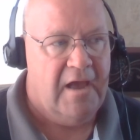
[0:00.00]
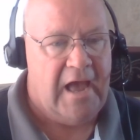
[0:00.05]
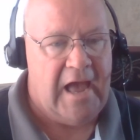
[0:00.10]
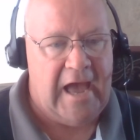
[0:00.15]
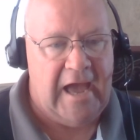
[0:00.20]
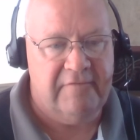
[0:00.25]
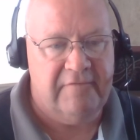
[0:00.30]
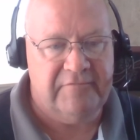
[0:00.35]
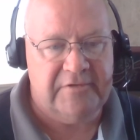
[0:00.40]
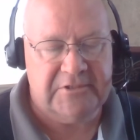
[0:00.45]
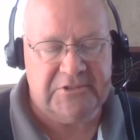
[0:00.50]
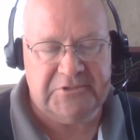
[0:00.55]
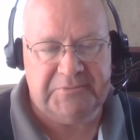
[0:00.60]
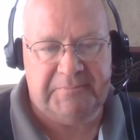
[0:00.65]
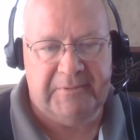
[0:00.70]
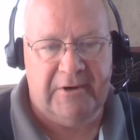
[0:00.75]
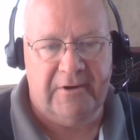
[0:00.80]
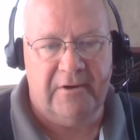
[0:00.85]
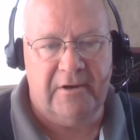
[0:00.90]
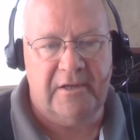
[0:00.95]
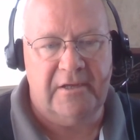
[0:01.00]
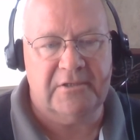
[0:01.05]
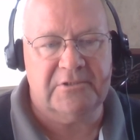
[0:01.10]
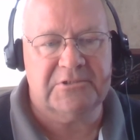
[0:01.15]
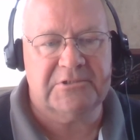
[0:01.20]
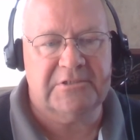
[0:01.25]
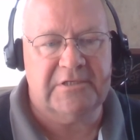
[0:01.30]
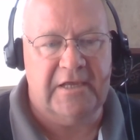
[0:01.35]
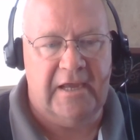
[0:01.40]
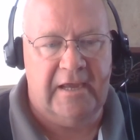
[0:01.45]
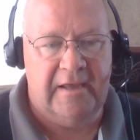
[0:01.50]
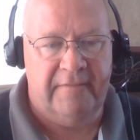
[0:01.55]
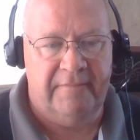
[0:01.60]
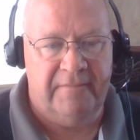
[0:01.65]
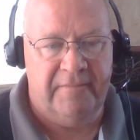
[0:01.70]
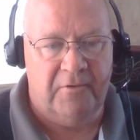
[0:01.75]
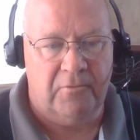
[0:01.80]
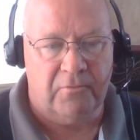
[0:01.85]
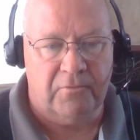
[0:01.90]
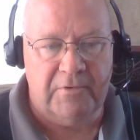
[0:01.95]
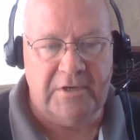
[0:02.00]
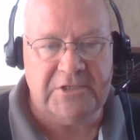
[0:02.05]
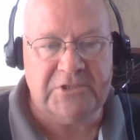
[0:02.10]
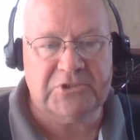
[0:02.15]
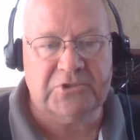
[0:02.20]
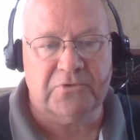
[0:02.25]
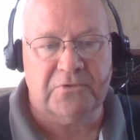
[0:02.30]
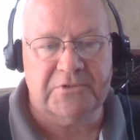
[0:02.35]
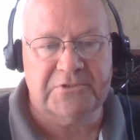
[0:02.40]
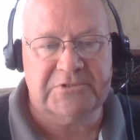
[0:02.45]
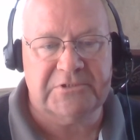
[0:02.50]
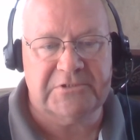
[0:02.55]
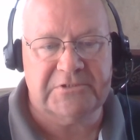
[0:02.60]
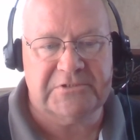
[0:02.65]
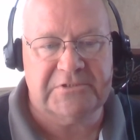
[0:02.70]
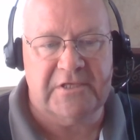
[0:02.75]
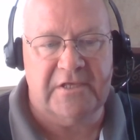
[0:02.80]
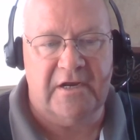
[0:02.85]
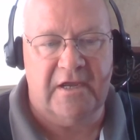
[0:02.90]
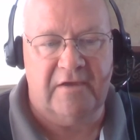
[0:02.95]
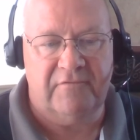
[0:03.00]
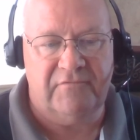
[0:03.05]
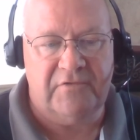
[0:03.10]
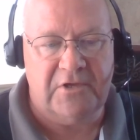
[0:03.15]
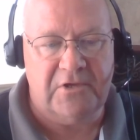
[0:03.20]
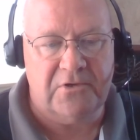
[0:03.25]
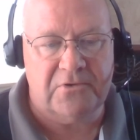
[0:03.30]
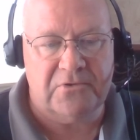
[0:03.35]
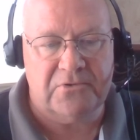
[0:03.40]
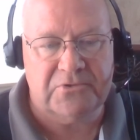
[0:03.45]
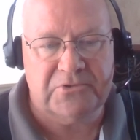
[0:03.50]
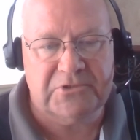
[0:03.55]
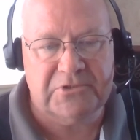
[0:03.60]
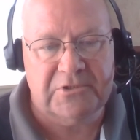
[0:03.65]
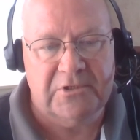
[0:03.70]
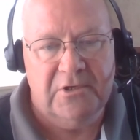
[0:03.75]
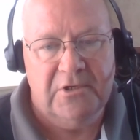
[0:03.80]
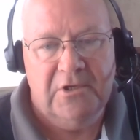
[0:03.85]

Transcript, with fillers: I've experienced and the resources that I've used